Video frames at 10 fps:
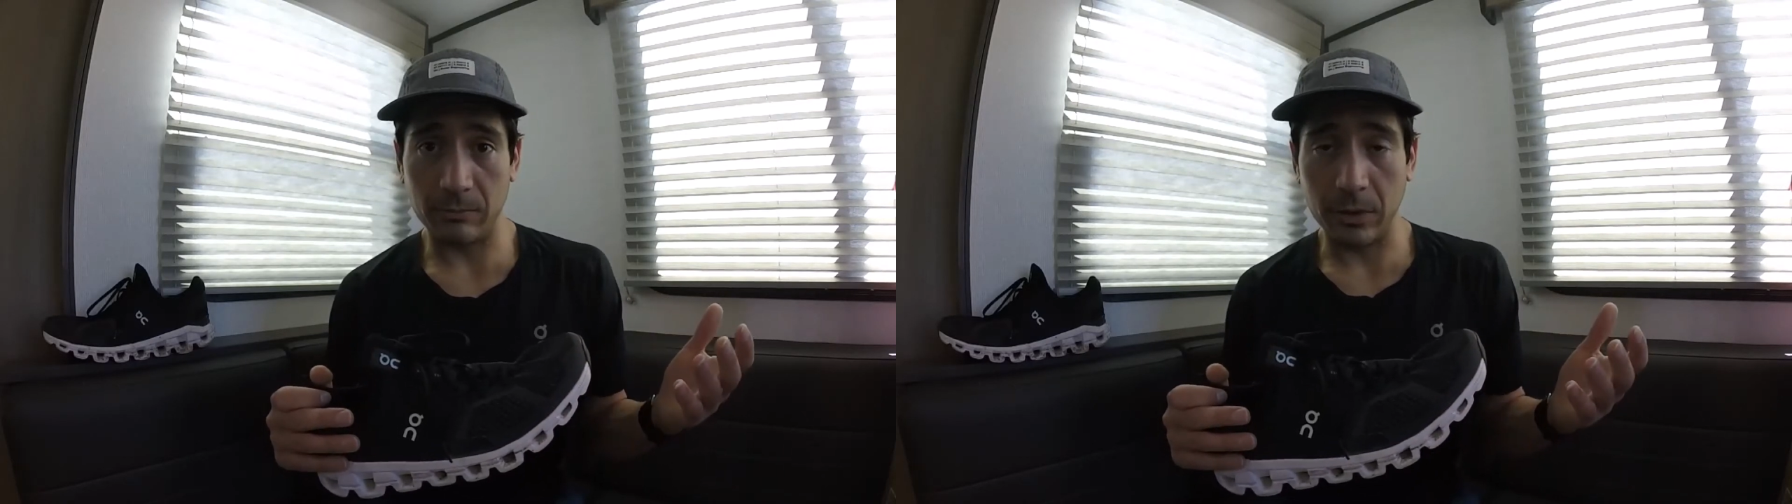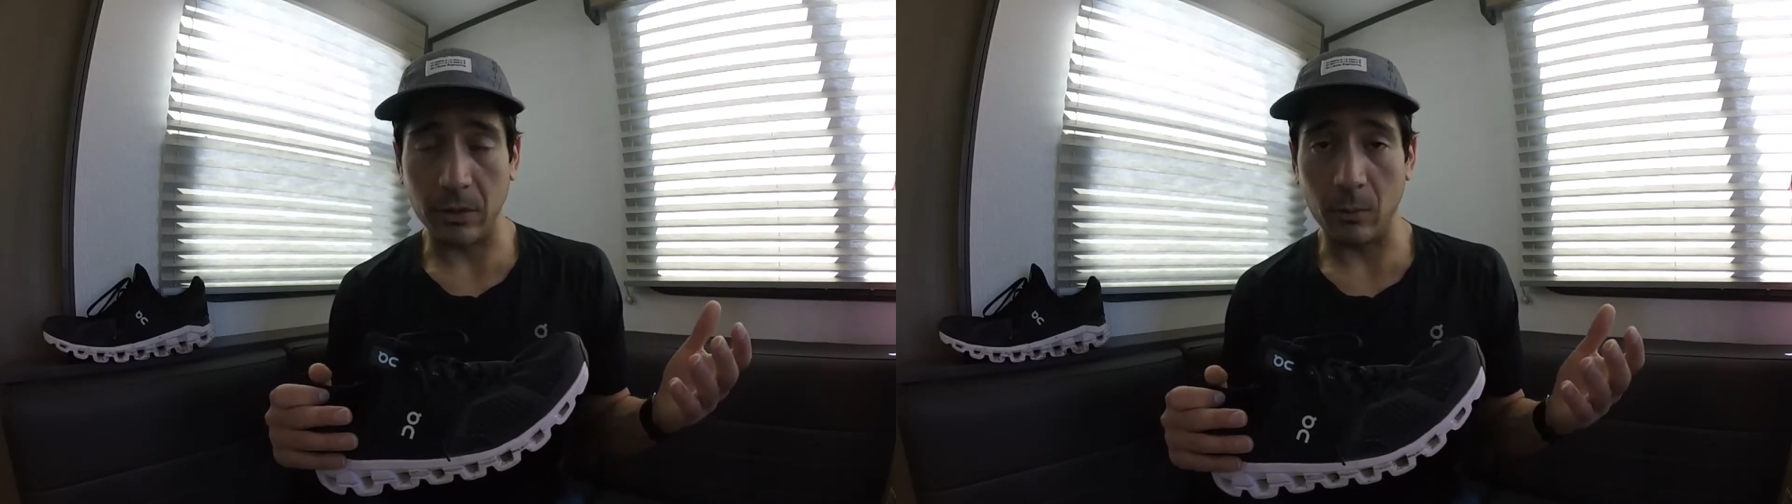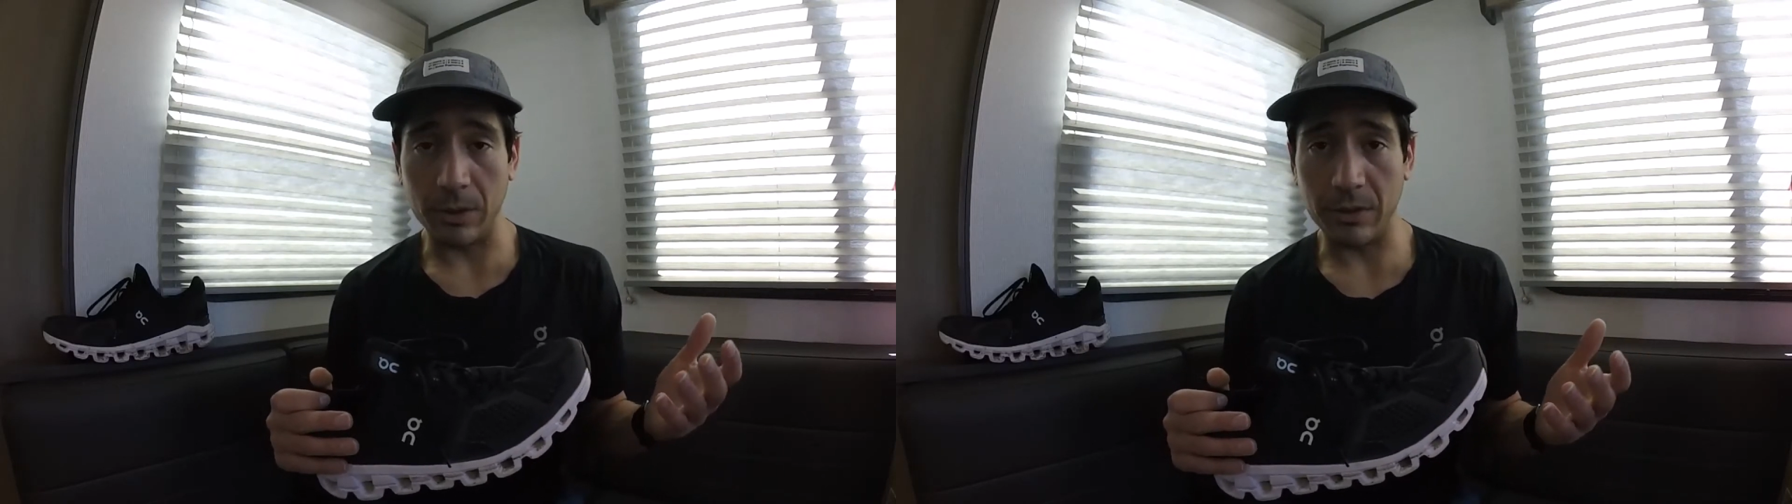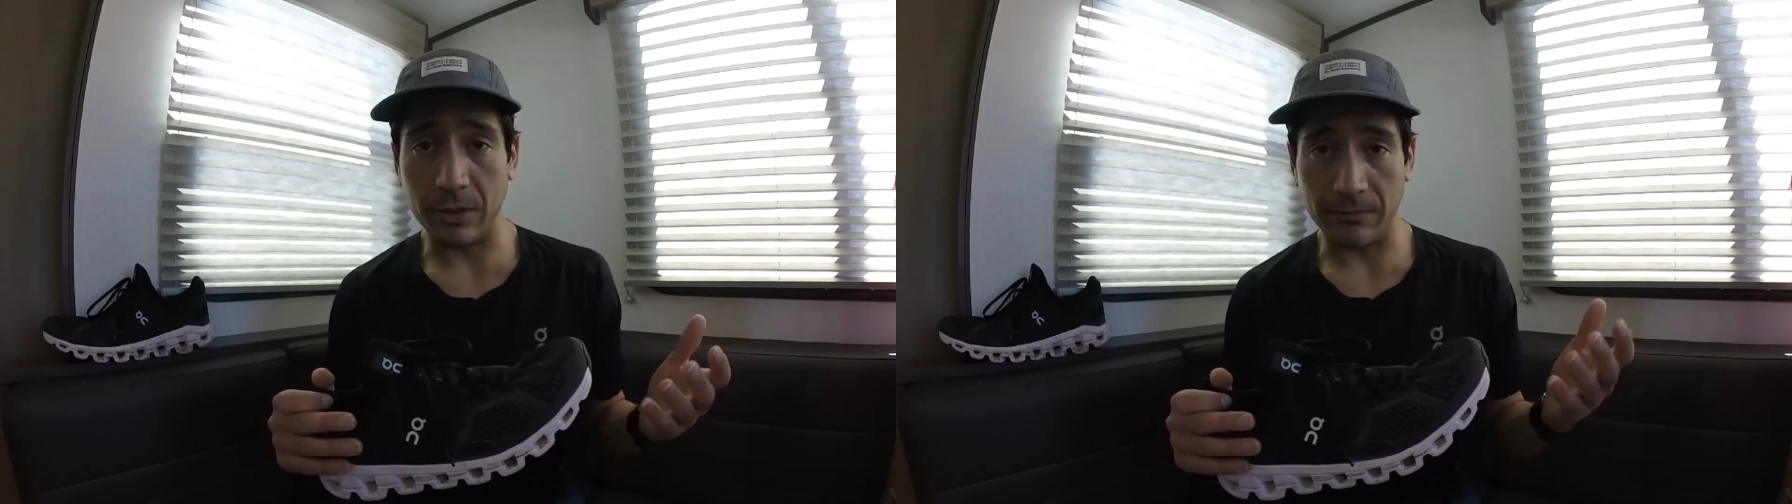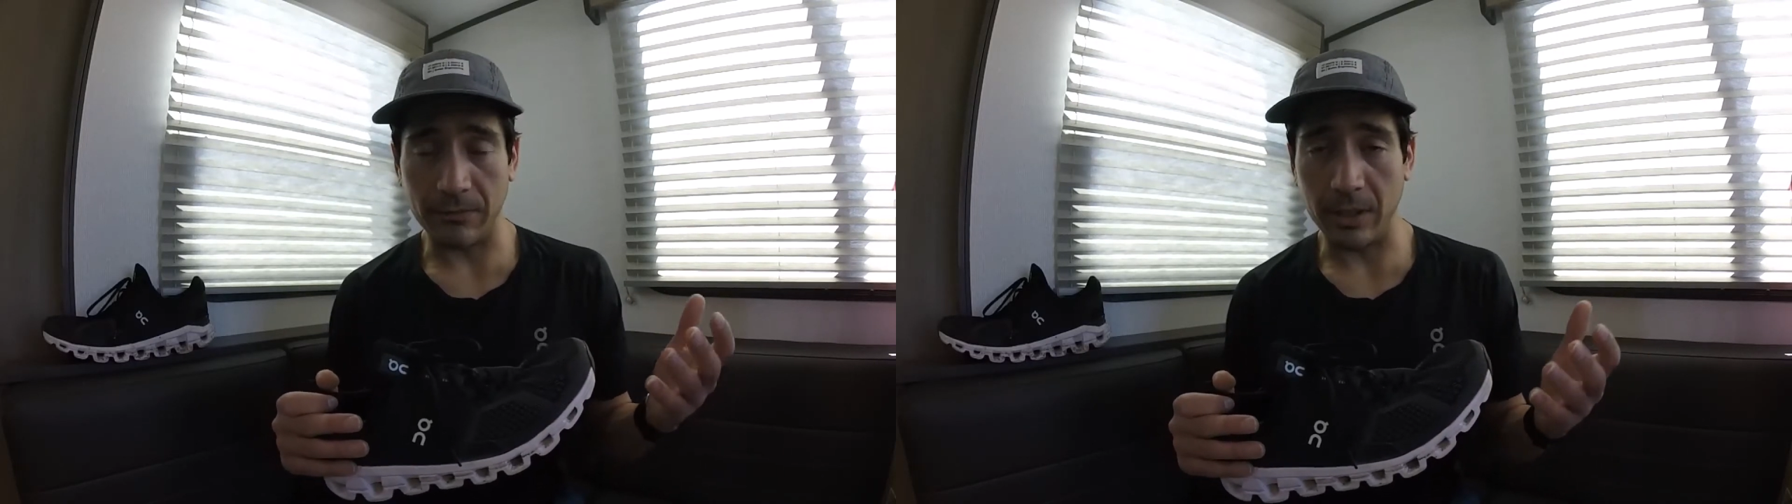you know, what you
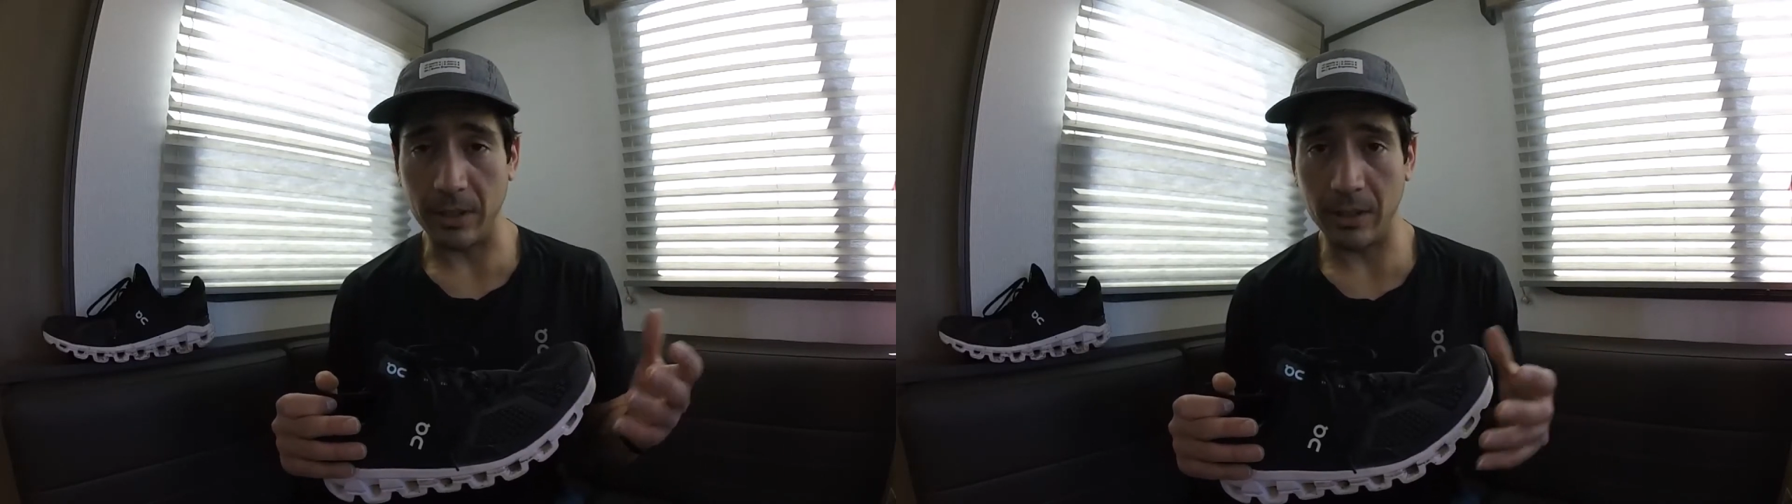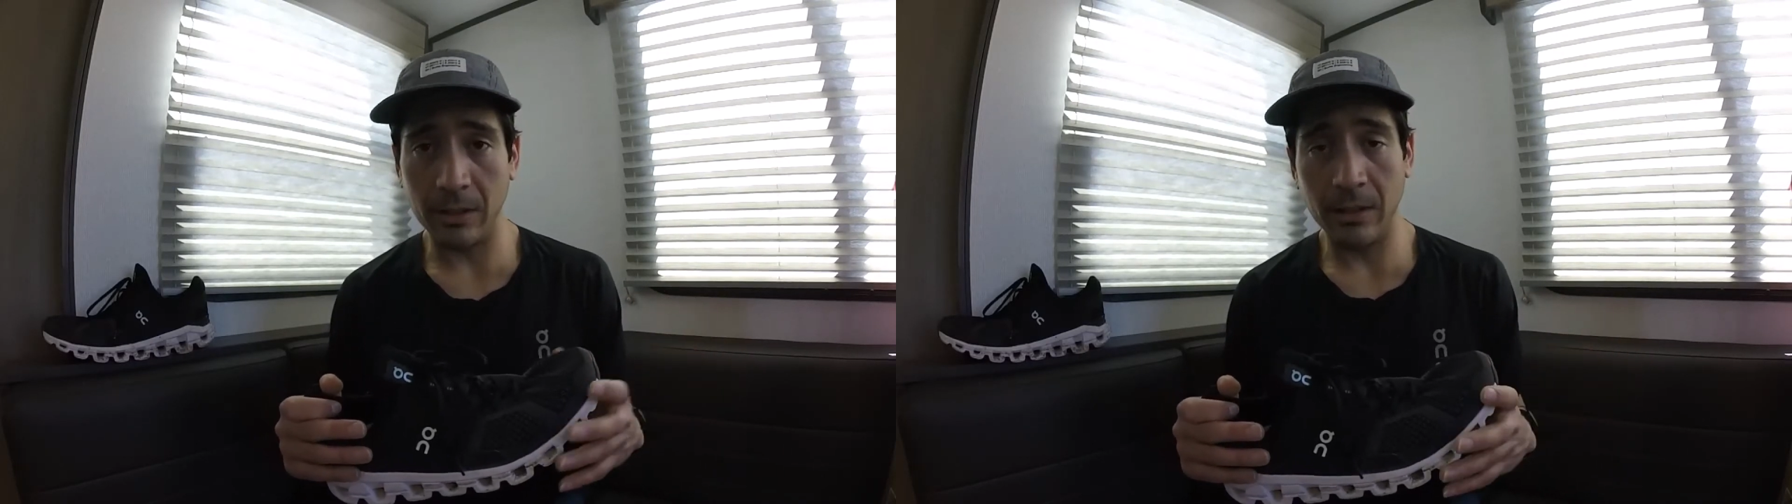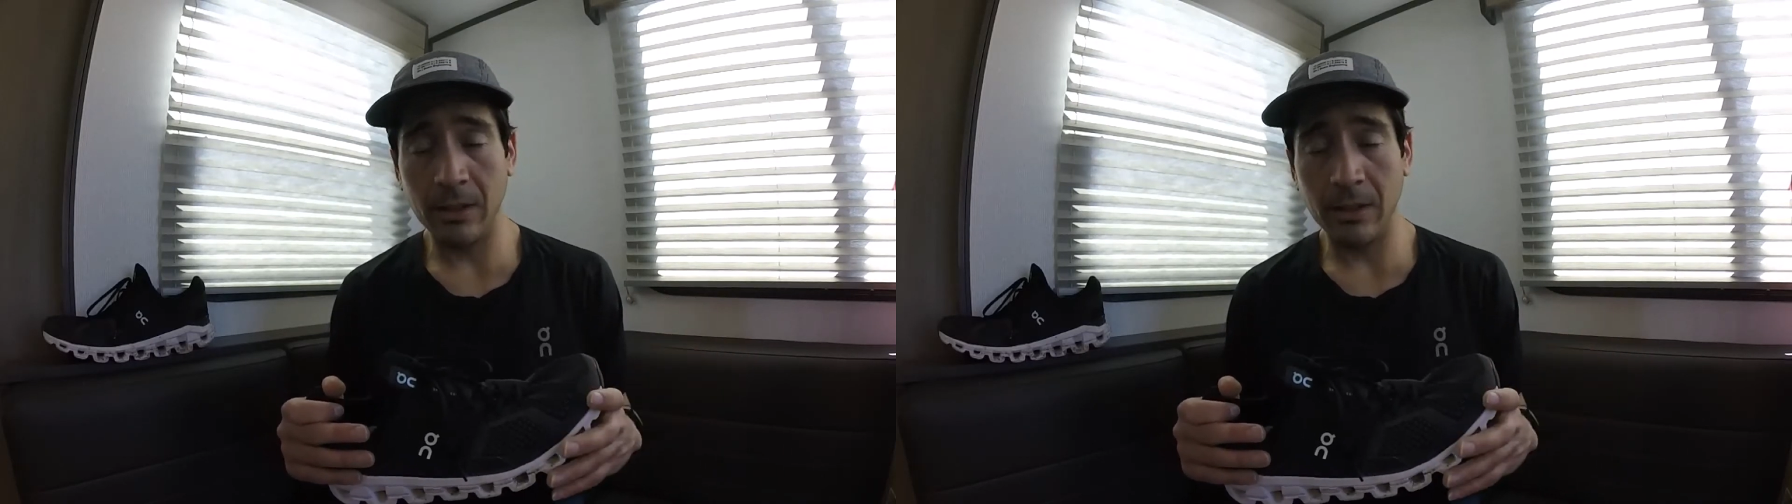can fit in.